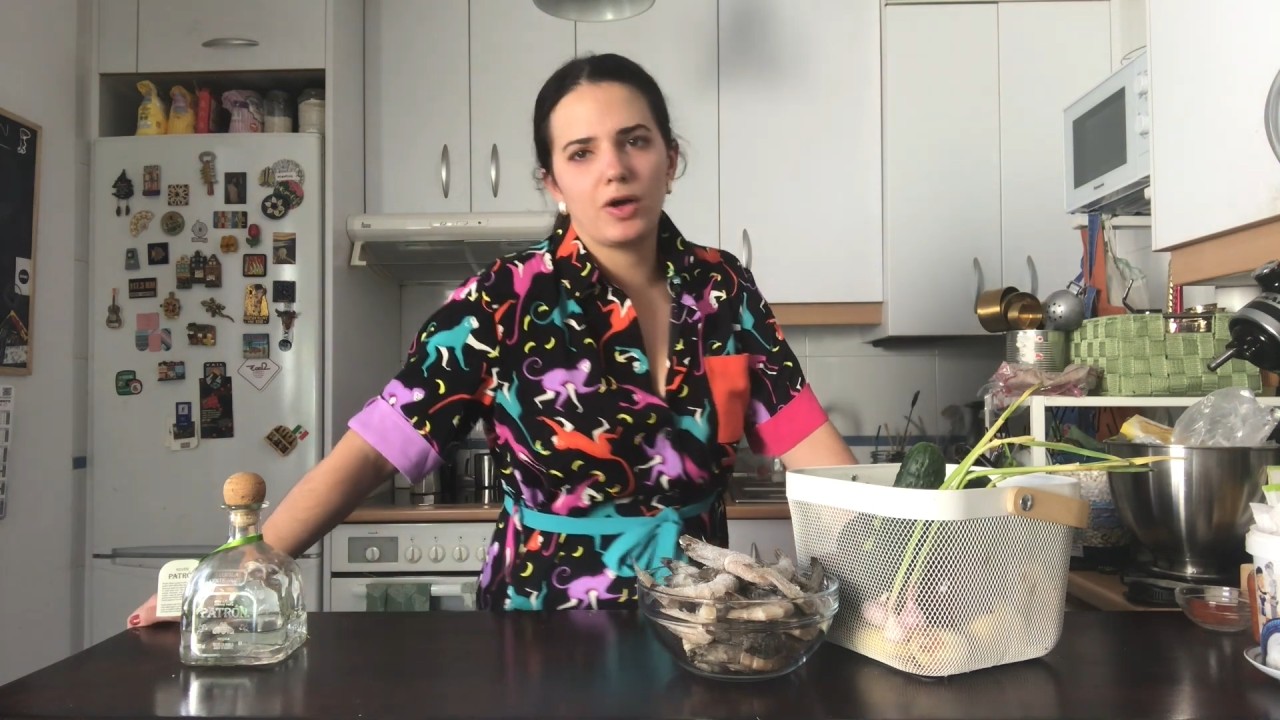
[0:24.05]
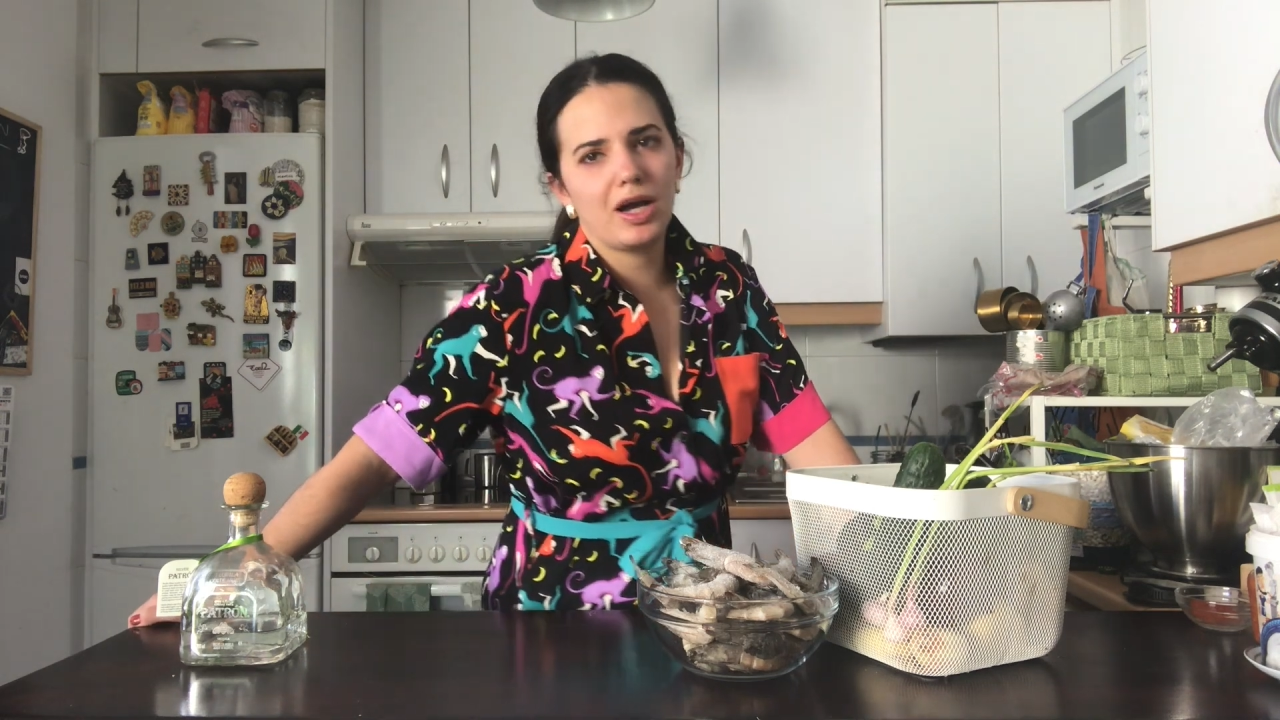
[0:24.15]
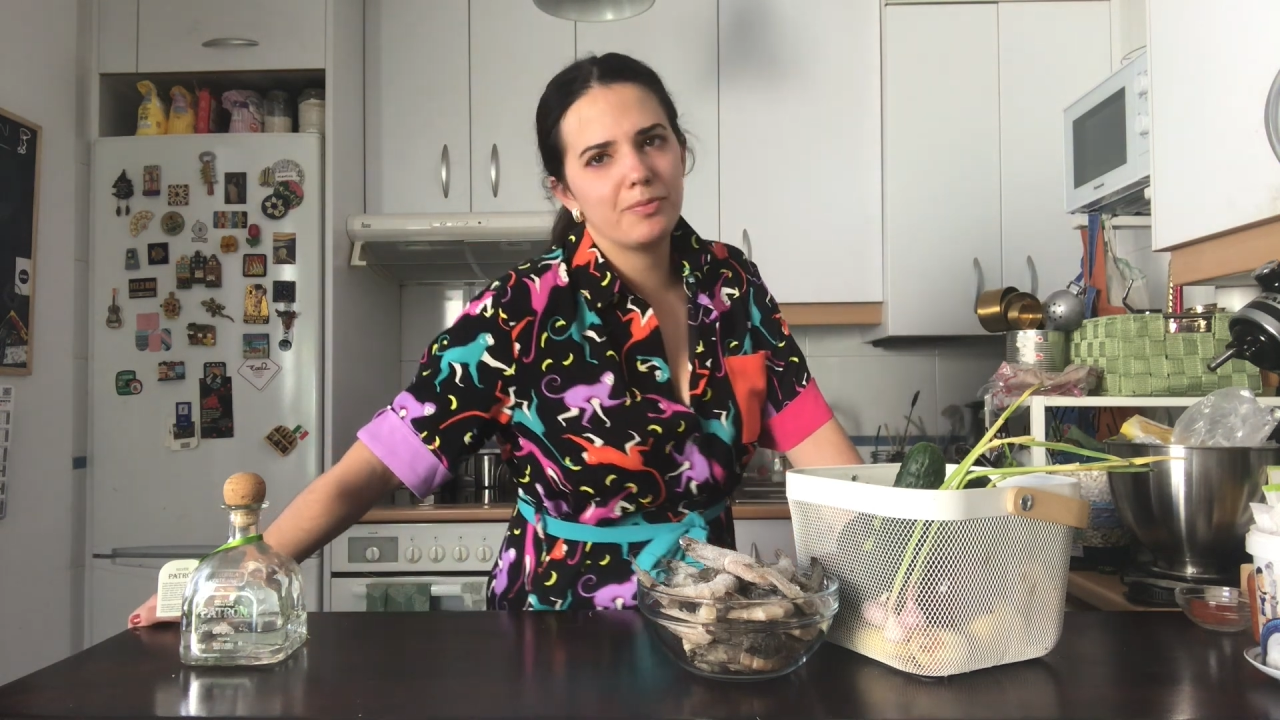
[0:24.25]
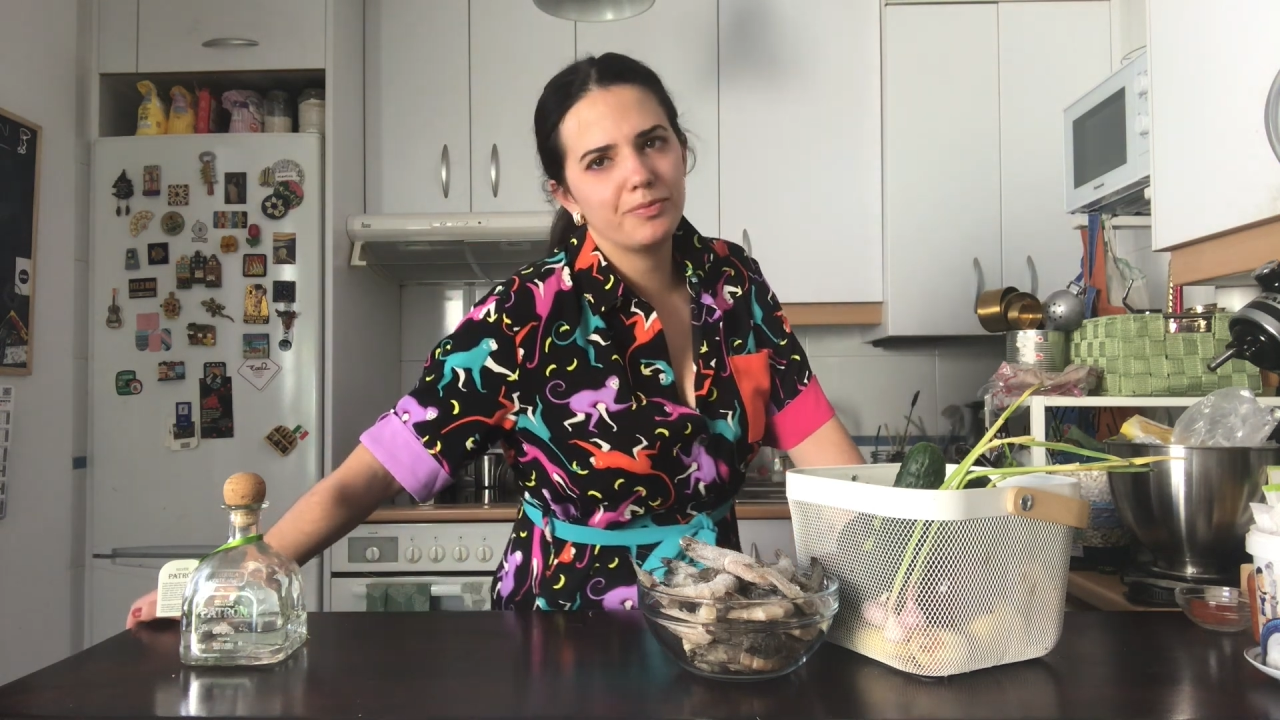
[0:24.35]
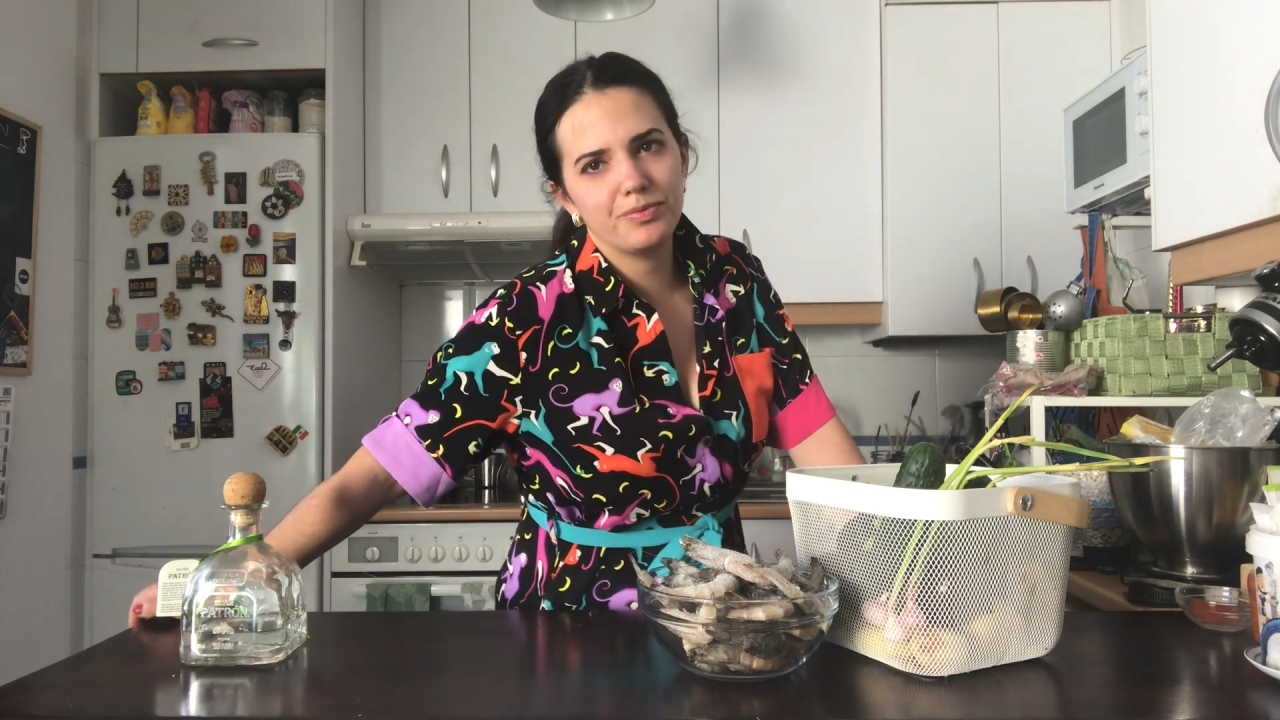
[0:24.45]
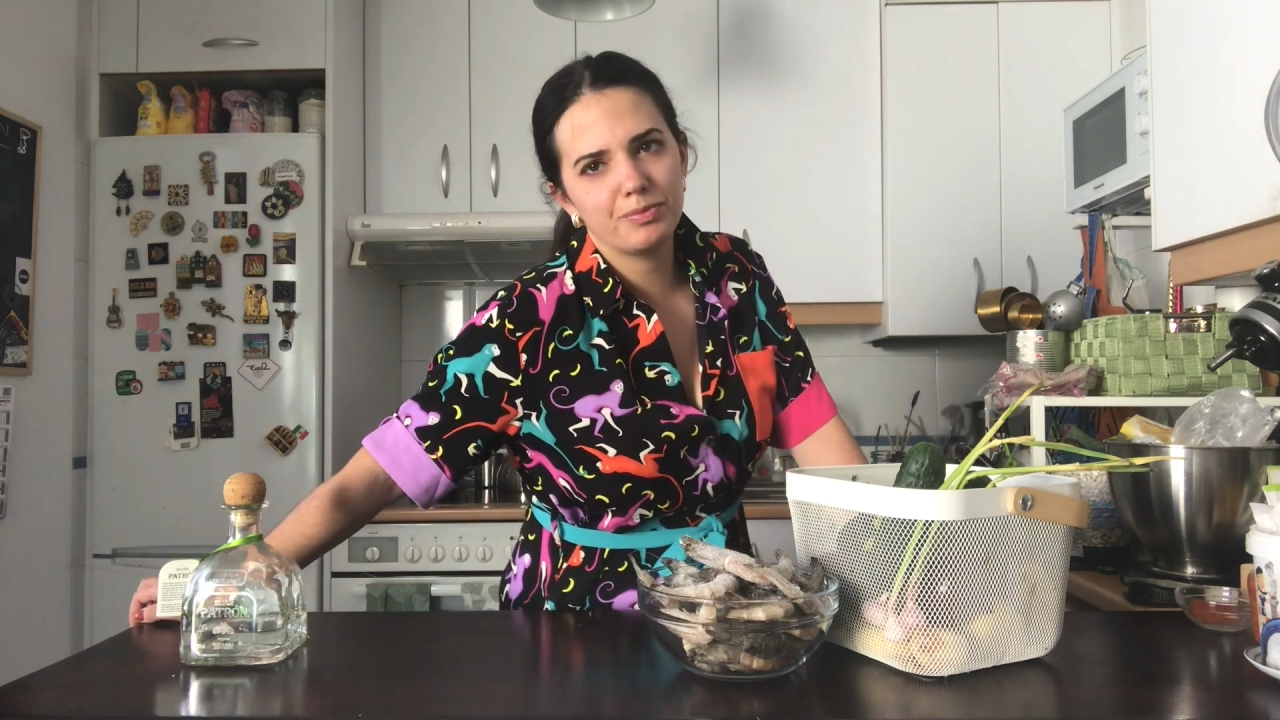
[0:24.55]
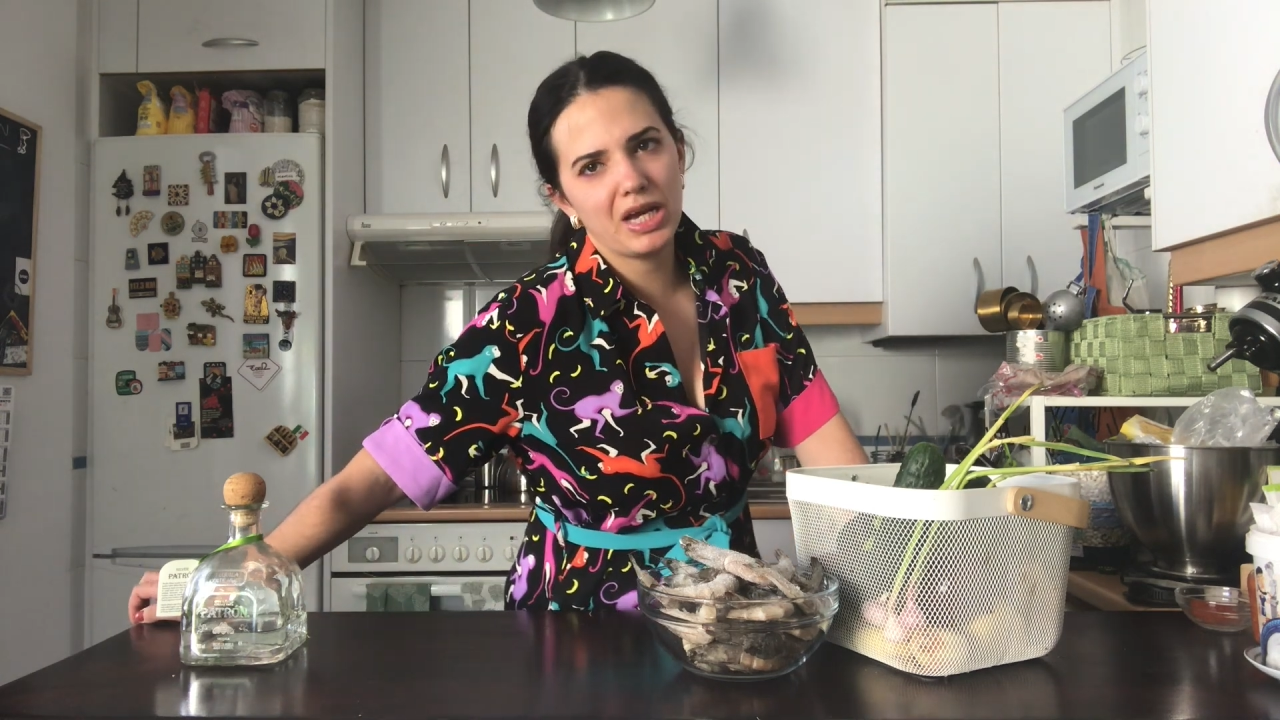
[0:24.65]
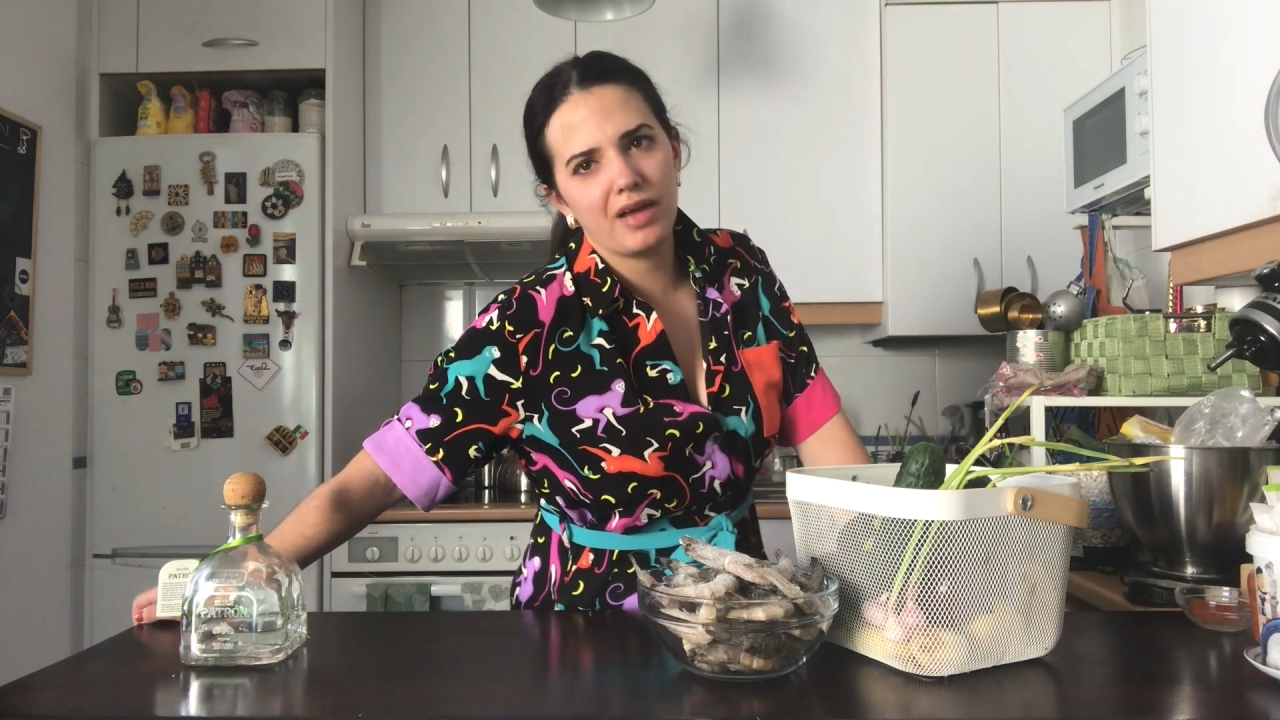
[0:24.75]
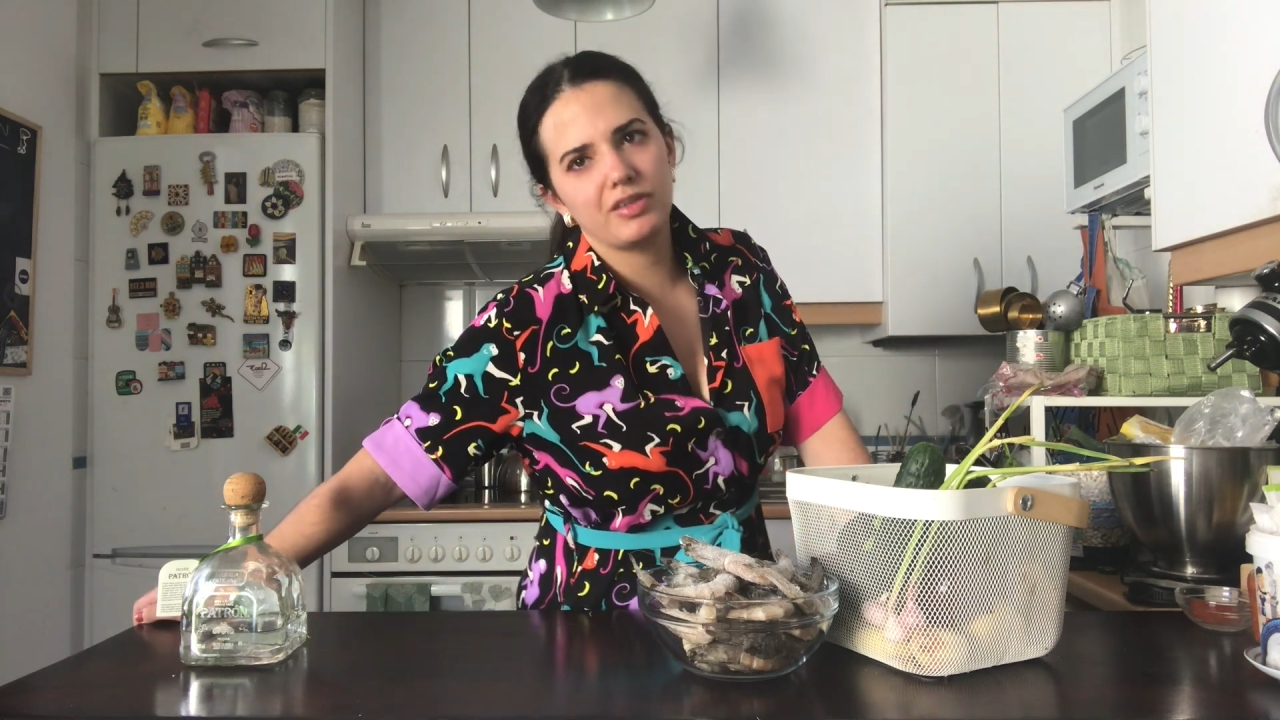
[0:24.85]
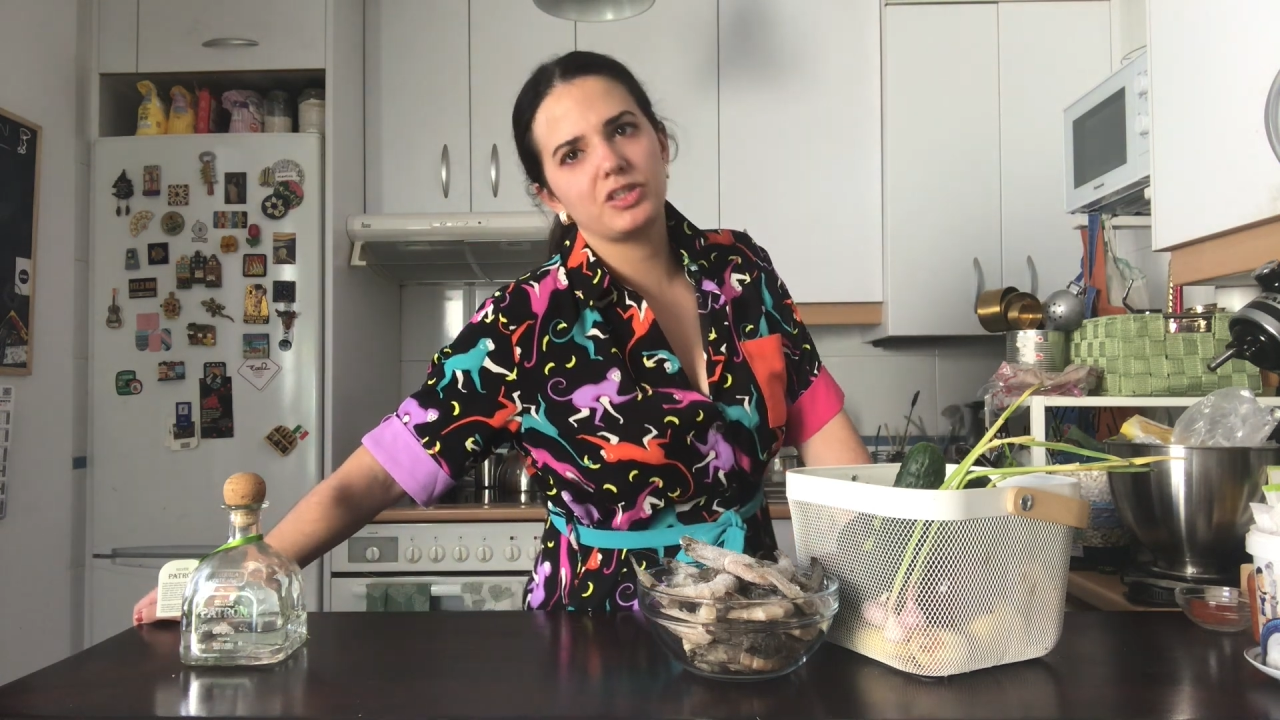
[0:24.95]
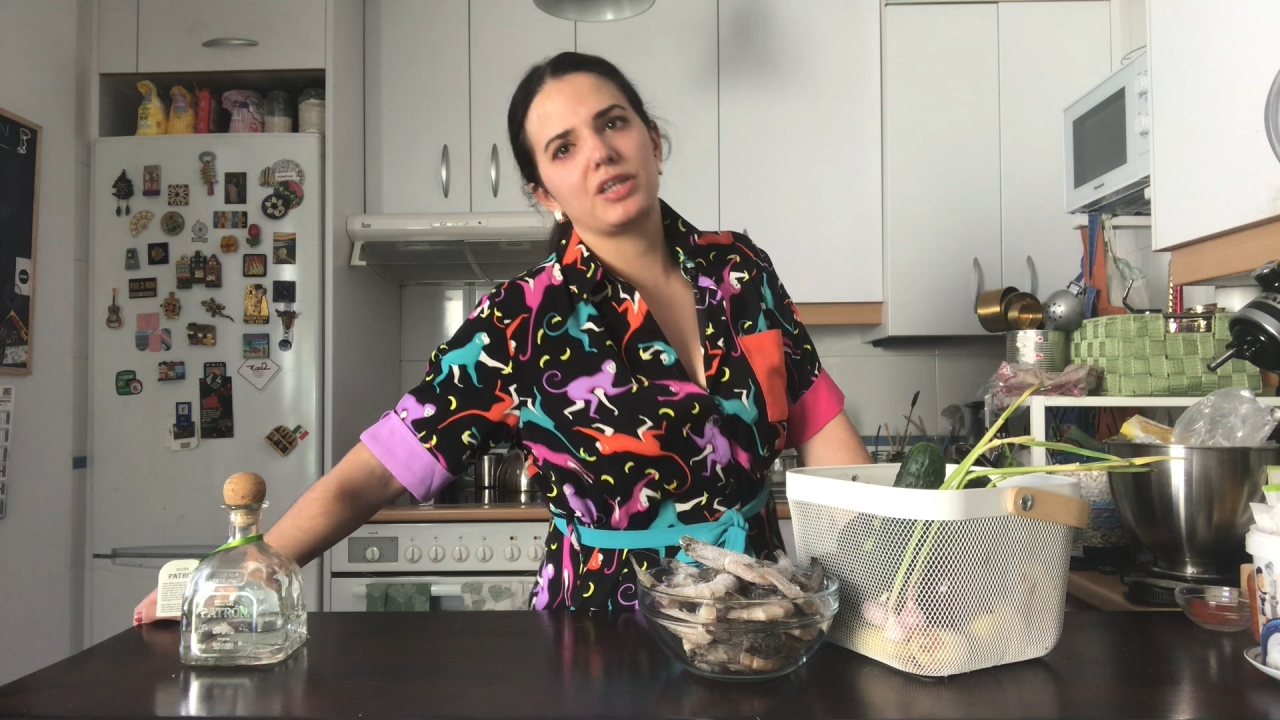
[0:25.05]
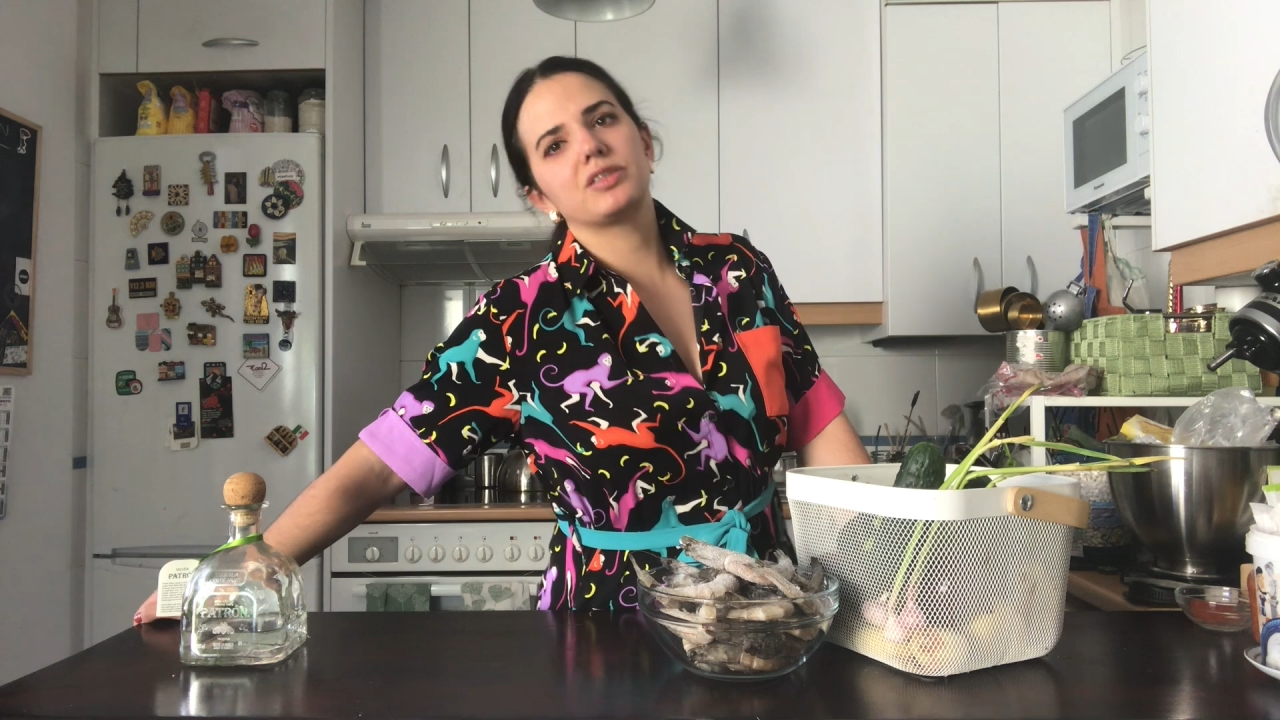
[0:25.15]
I'm behind the trends.